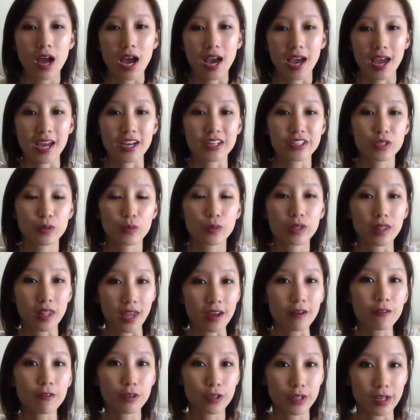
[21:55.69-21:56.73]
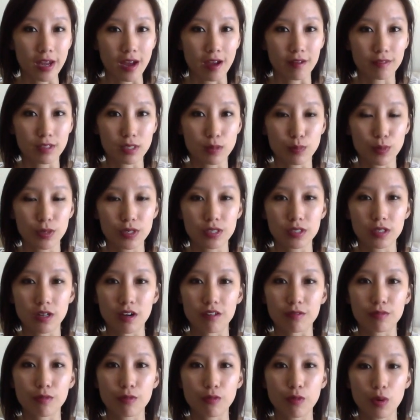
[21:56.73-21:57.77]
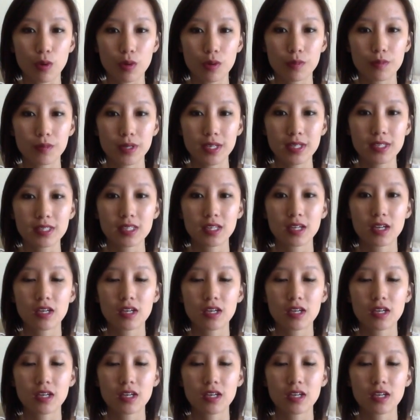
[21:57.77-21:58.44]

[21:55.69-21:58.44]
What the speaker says: I actually would like for you to have these printed off before we meet,